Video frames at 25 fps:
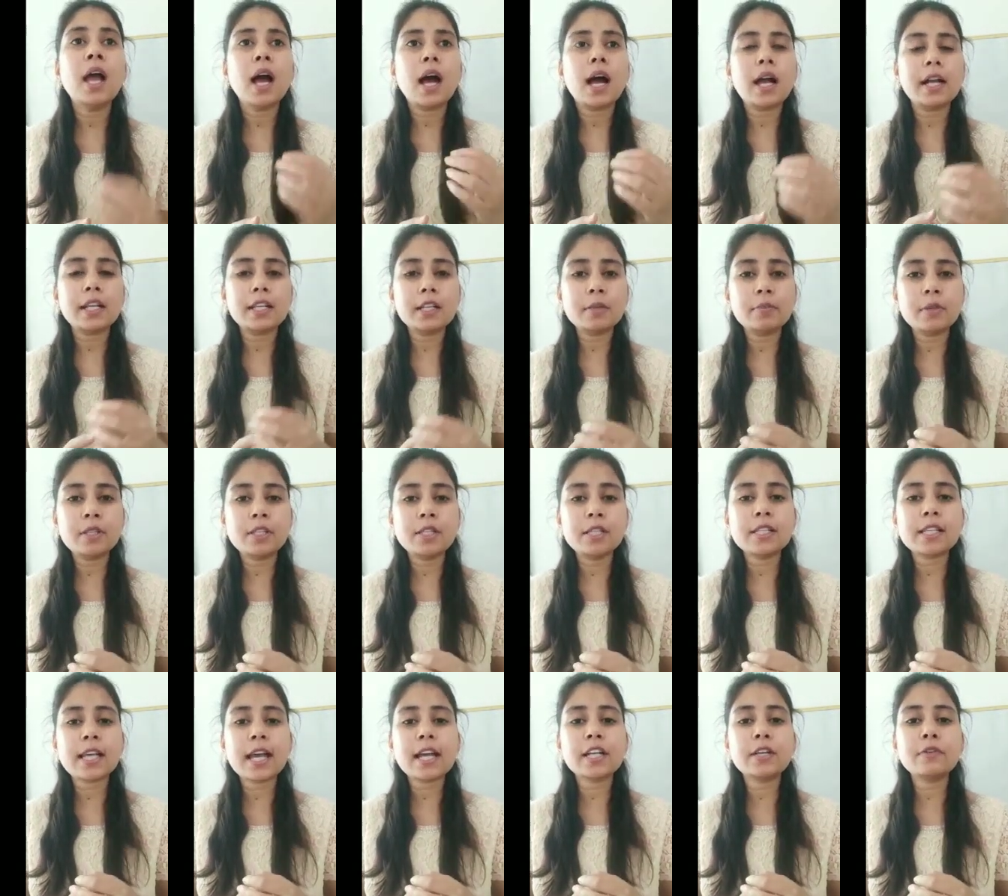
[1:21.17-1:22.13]
Under the
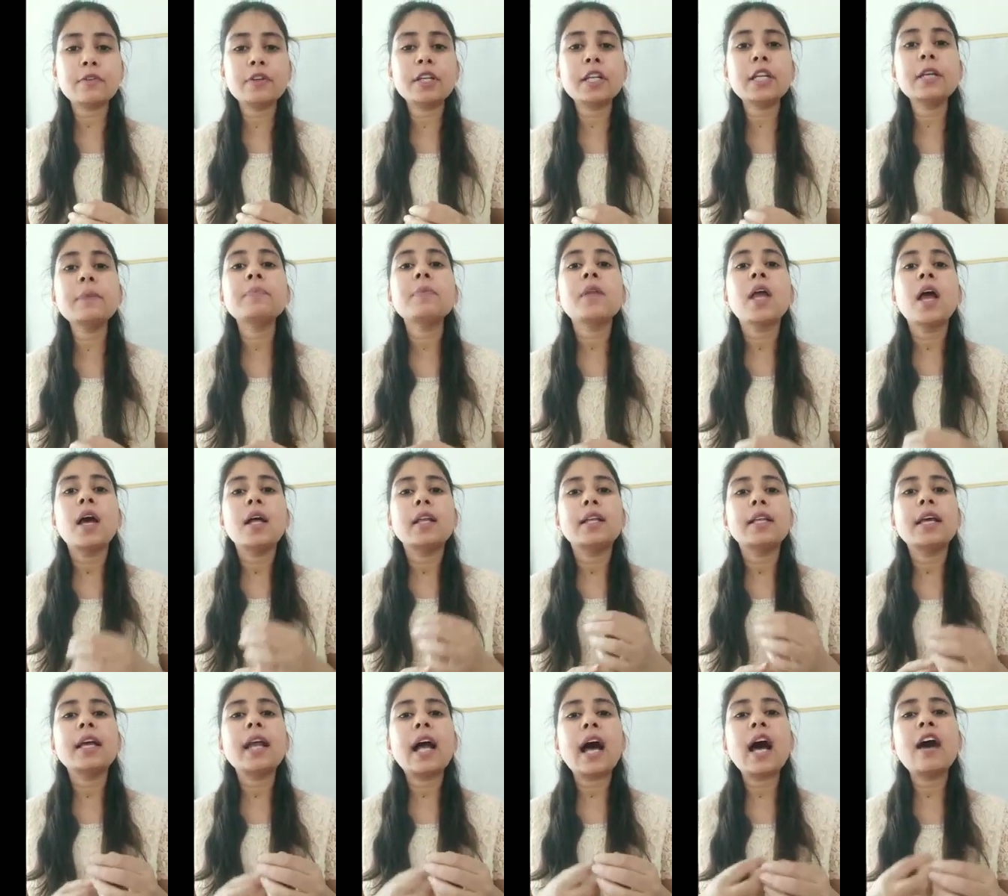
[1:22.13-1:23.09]
business activity
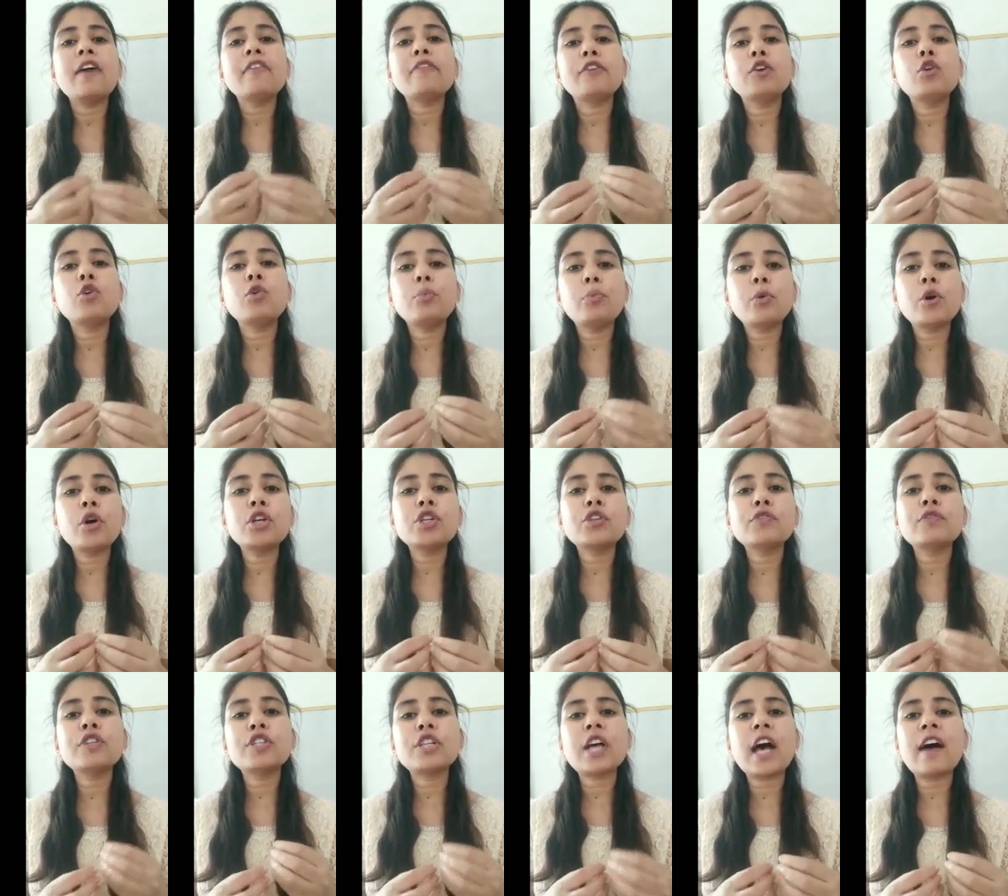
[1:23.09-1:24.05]
there are few
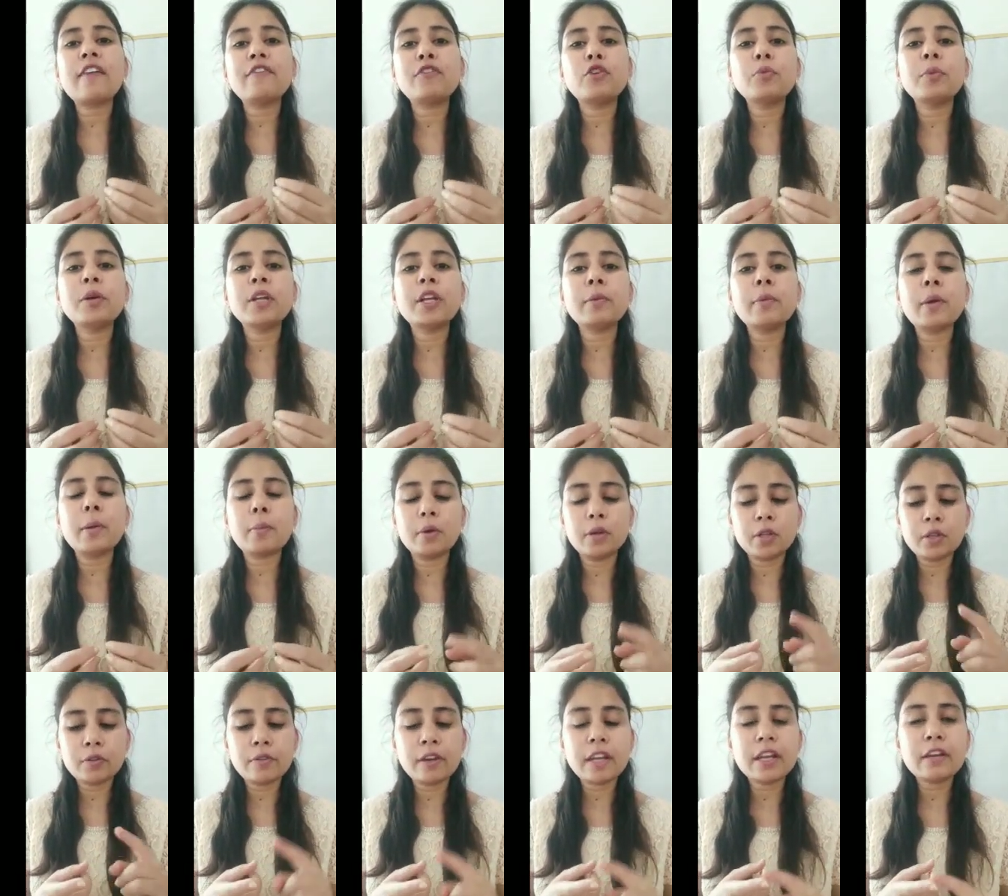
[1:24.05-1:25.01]
points which have to be
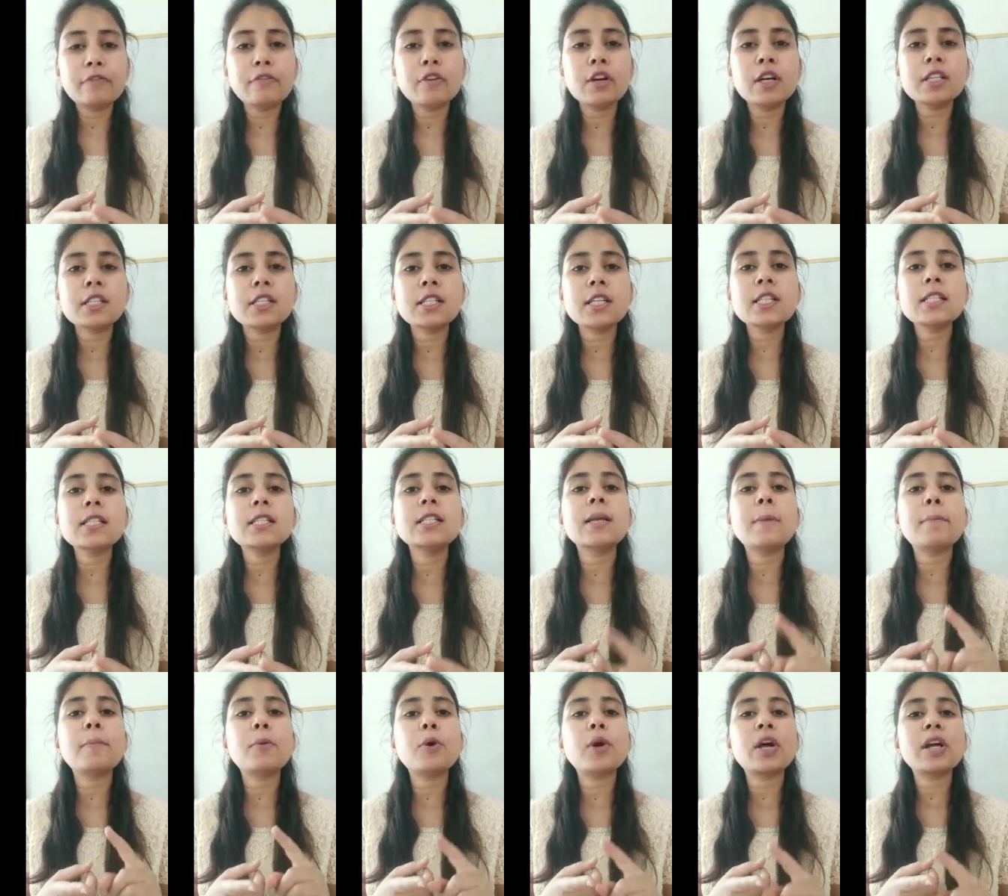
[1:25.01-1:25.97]
remembered. The very first is
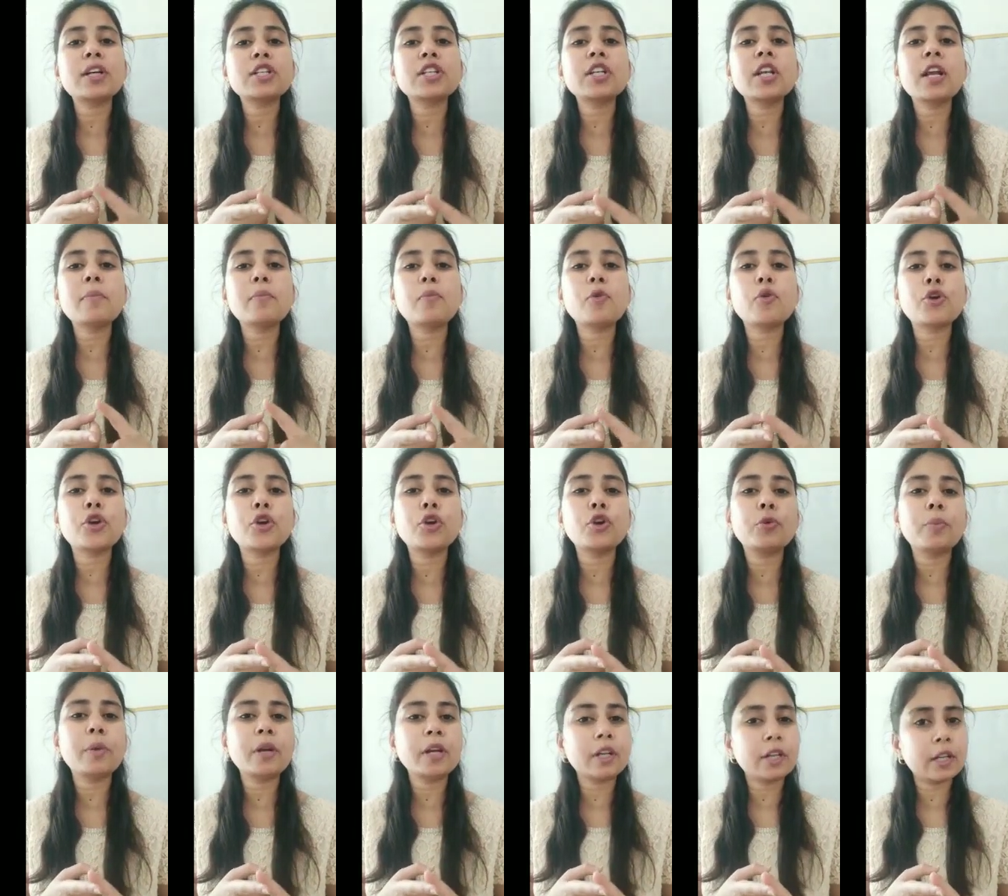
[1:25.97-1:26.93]
the production and
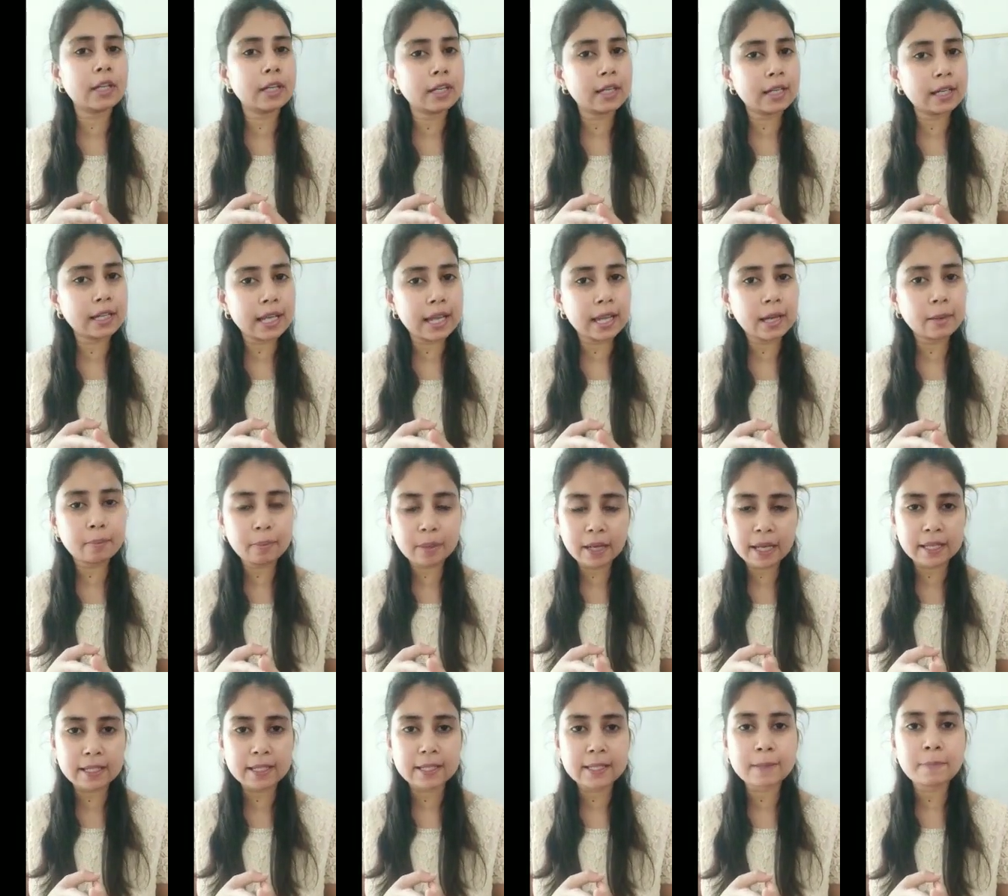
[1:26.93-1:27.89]
procurement take
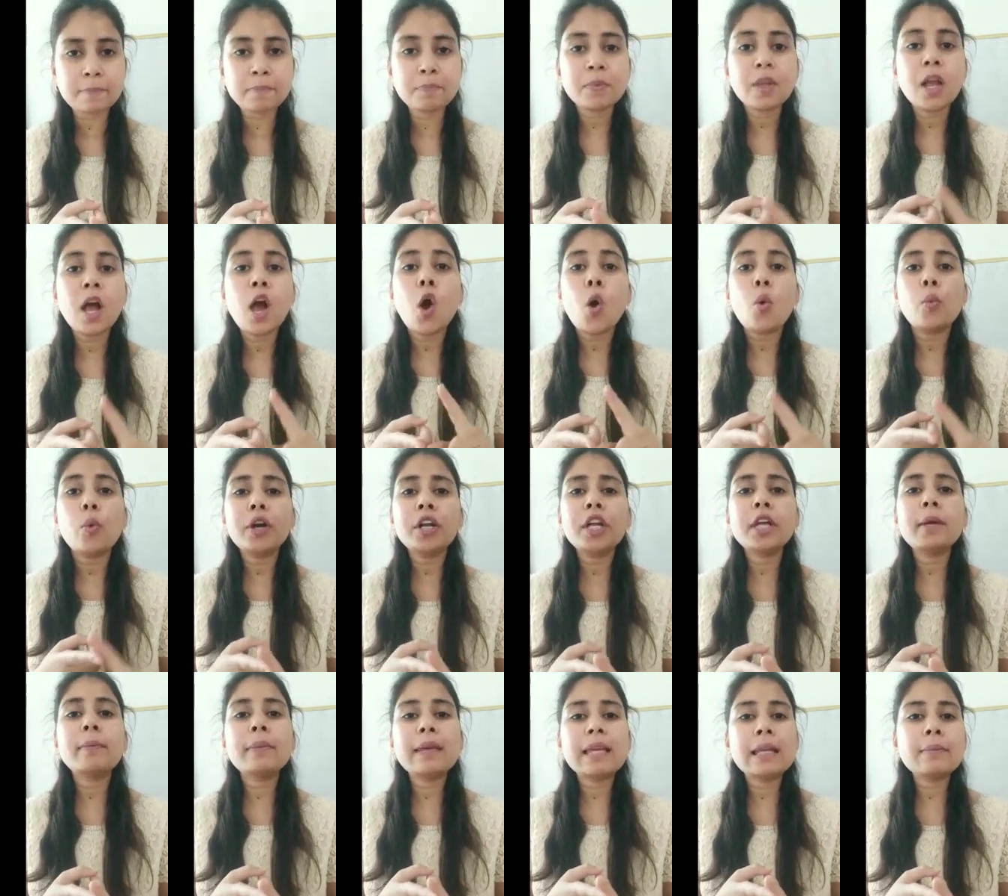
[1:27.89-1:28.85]
place. What do
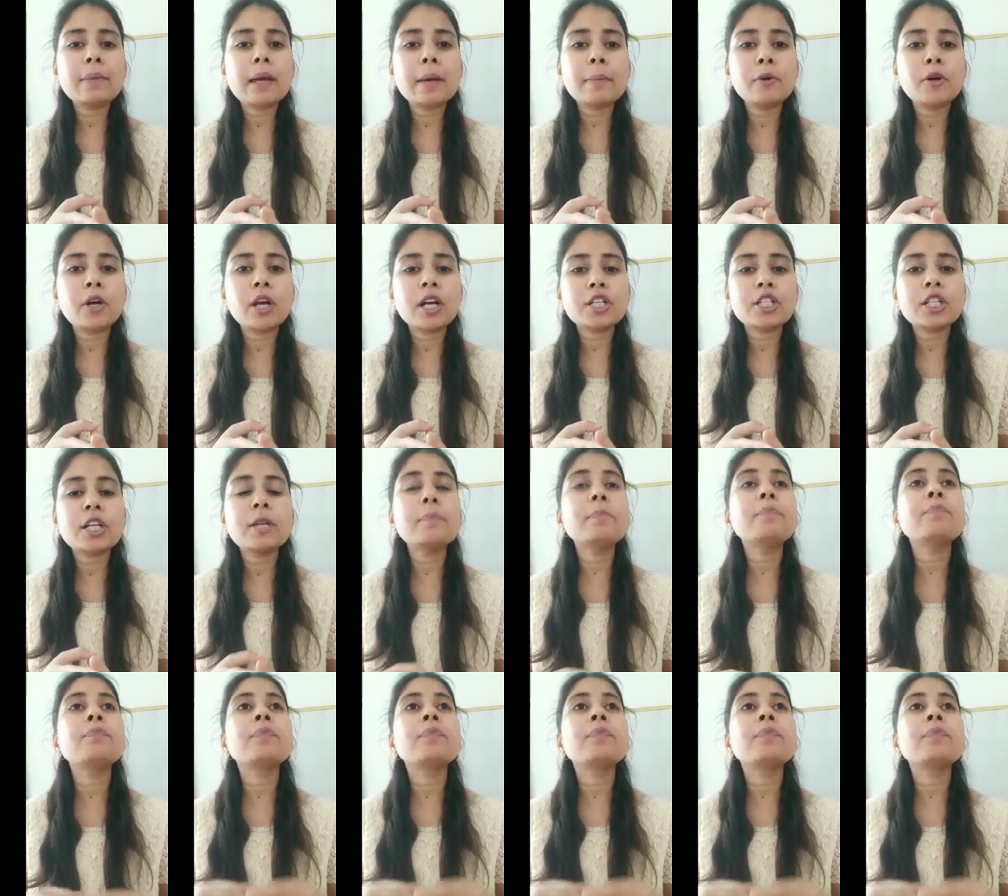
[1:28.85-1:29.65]
you mean by production?